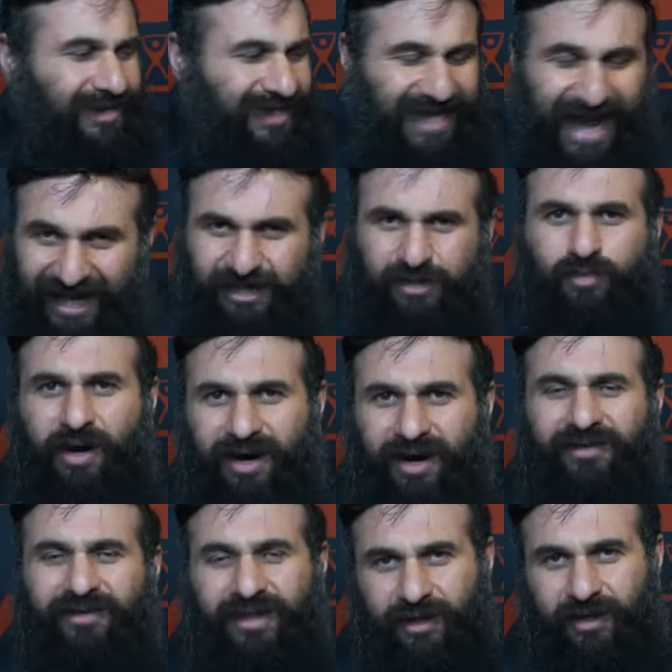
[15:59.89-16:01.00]
that's where
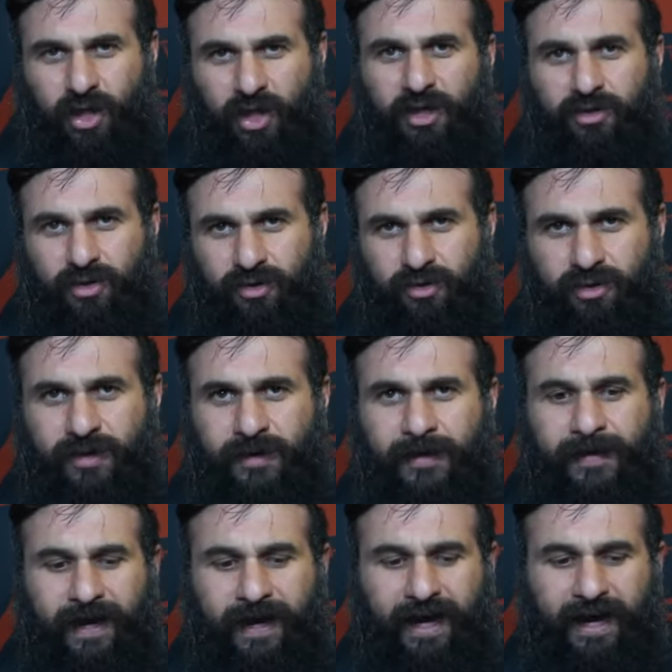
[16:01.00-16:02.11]
everything changes.
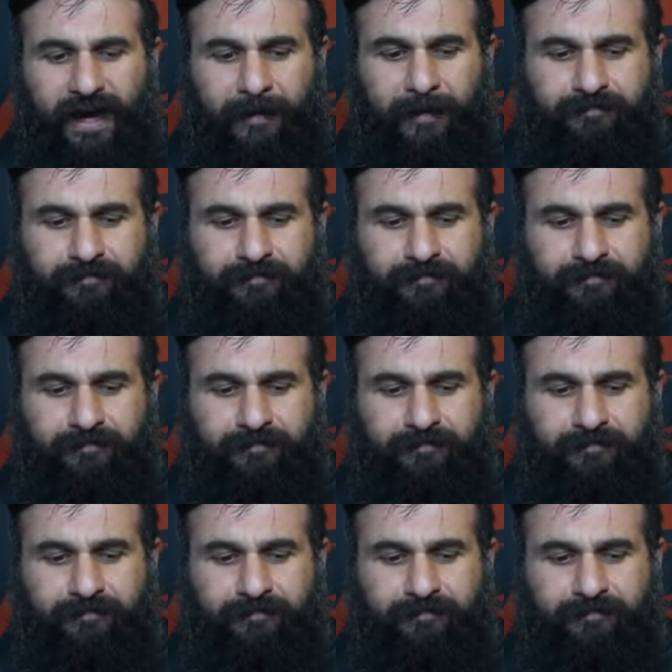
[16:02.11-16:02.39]
Um,